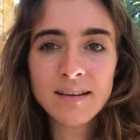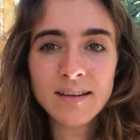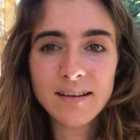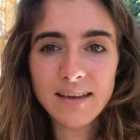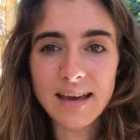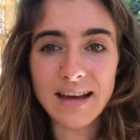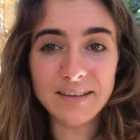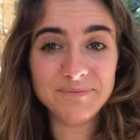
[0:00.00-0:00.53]

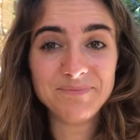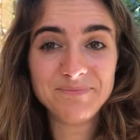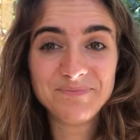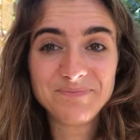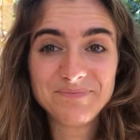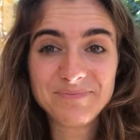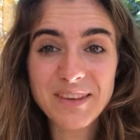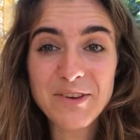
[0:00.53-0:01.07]
Yeah,
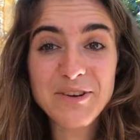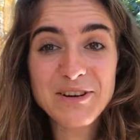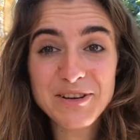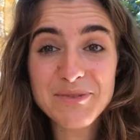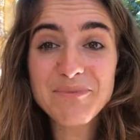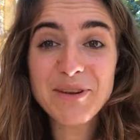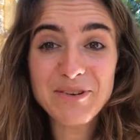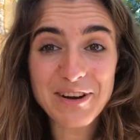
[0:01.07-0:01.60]
you
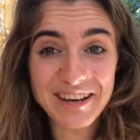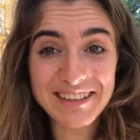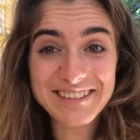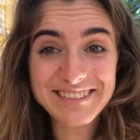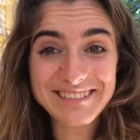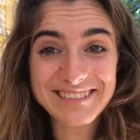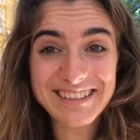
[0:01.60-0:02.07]
heard me right.